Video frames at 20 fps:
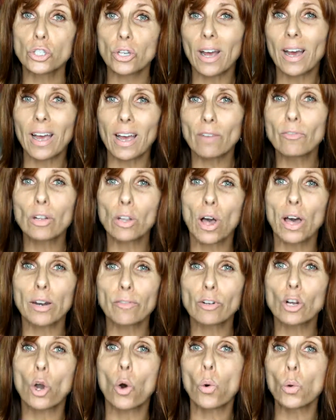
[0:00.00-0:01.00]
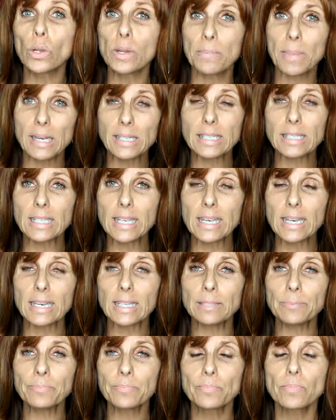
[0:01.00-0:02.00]
have a lot of gold in my
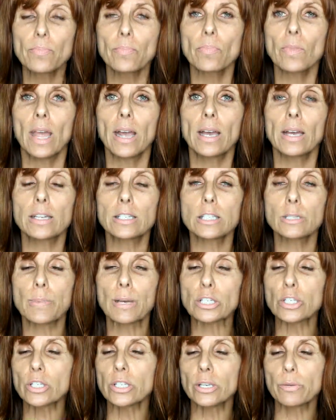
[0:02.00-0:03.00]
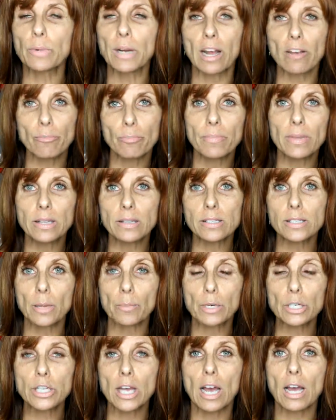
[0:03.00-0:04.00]
skin, and especially when in the
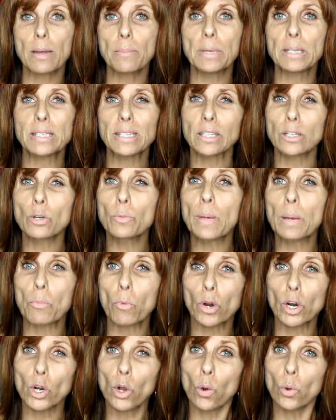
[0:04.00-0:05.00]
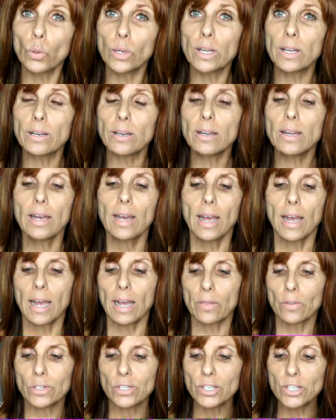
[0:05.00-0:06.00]
summertime, it's a little bit more golden,
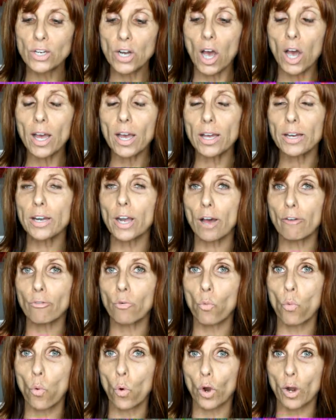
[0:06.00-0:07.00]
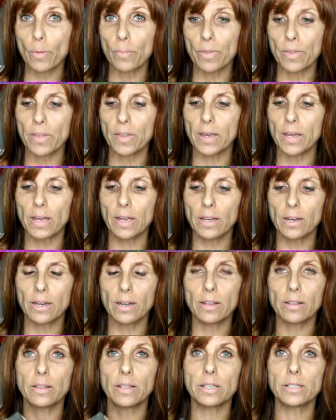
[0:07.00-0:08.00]
and there's not enough warmth
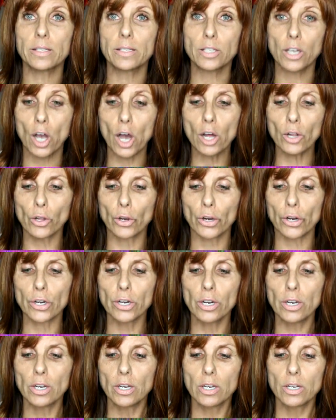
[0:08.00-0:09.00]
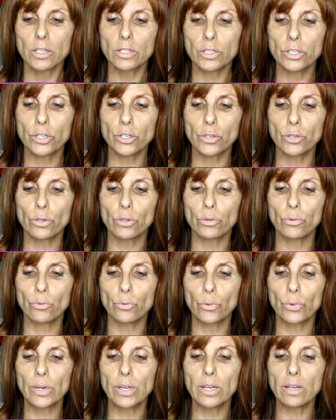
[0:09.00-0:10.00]
in this color to
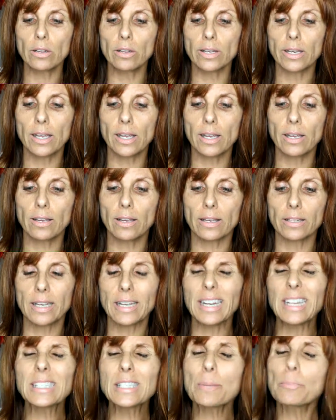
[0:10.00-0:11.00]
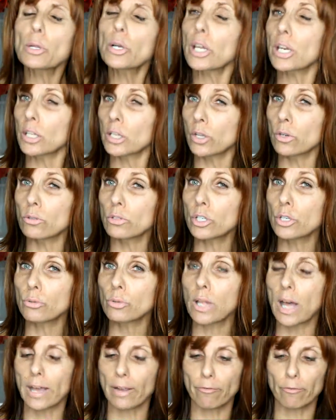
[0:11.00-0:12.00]
really, it ends up looking a little too
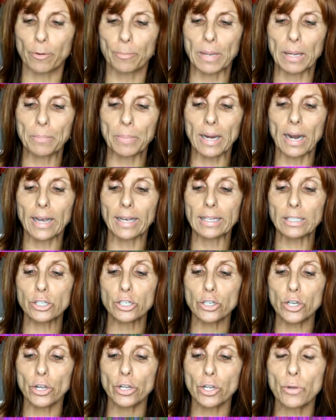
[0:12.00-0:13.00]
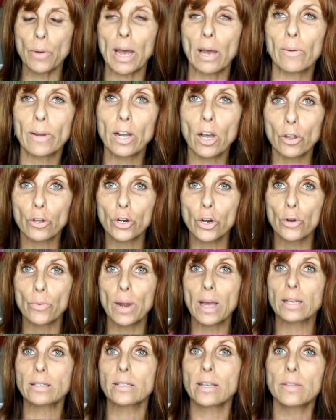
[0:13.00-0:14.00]
light for me. But I can show you how it color
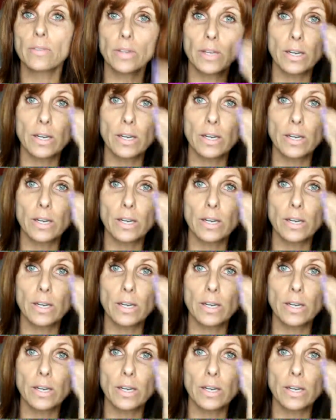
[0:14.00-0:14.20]
corrects, and